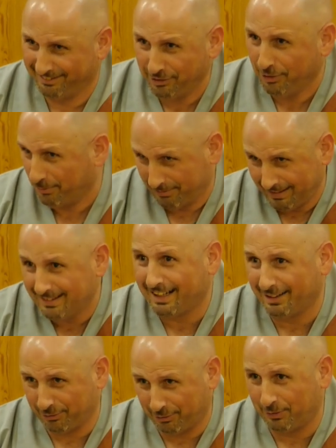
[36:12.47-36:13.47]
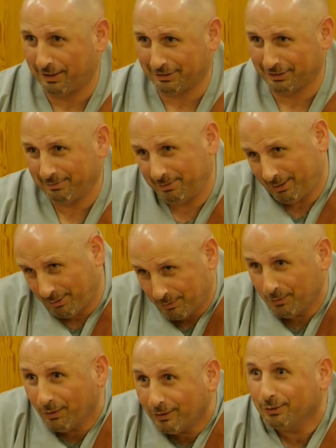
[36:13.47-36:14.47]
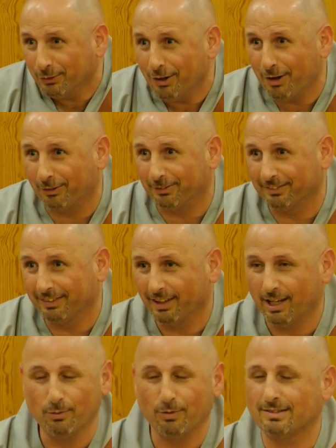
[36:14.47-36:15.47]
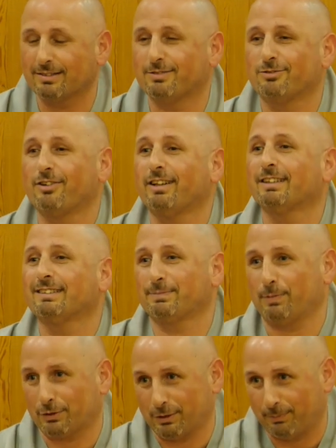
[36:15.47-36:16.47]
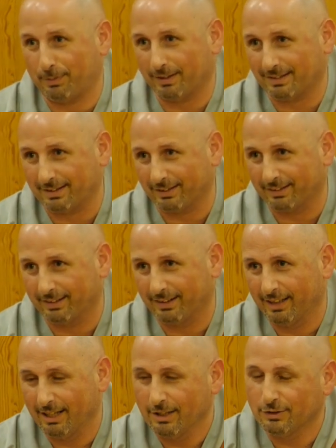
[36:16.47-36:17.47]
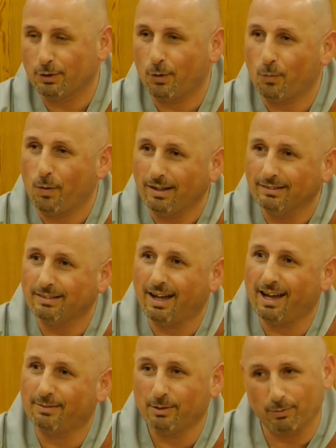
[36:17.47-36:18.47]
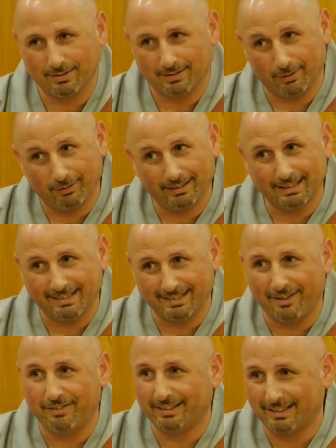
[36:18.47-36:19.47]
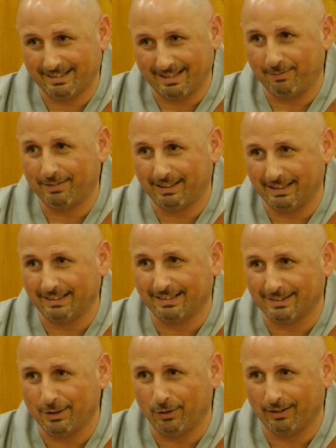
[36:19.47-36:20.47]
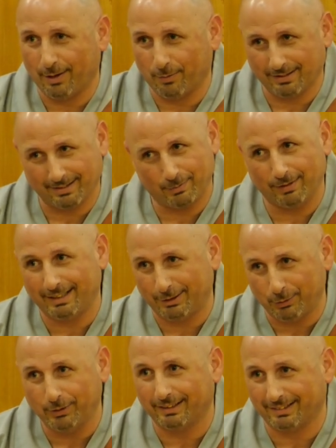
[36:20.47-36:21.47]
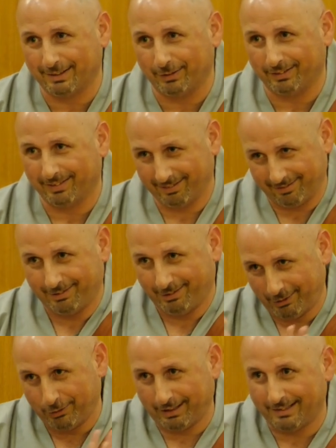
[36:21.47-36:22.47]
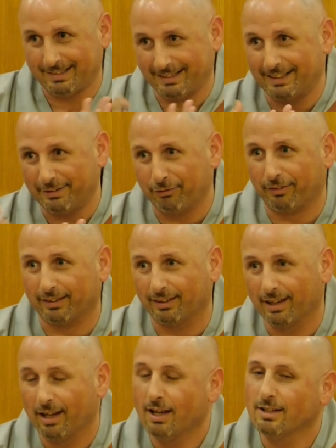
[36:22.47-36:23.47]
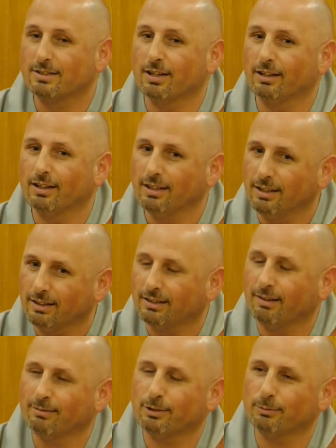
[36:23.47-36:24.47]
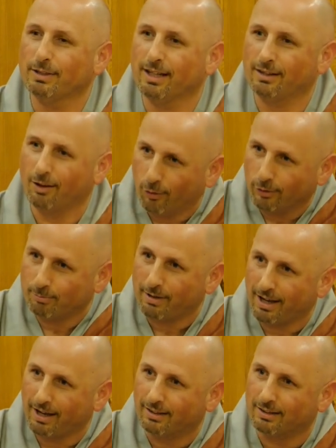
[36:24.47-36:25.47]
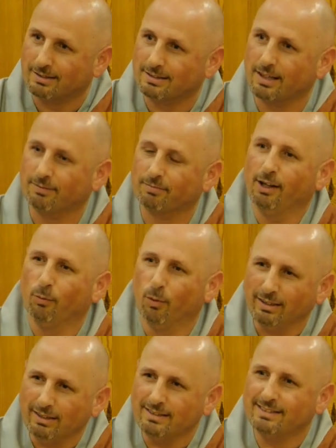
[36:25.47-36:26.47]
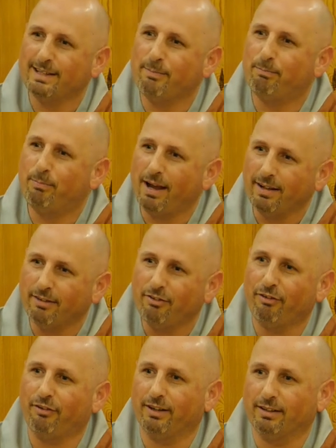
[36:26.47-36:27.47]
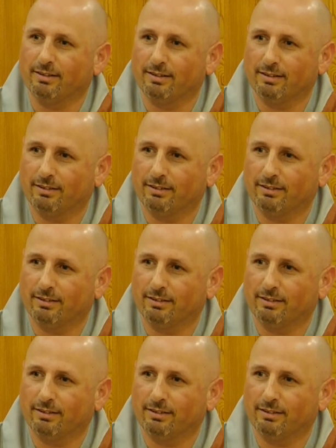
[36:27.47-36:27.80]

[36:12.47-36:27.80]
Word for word: You know, this kind of question, because we want to know. He was very special person. So one time, he was already 70 something years old. I was 22 years old. You can see the difference. So he came to me and hold my hand and said, what is the benefit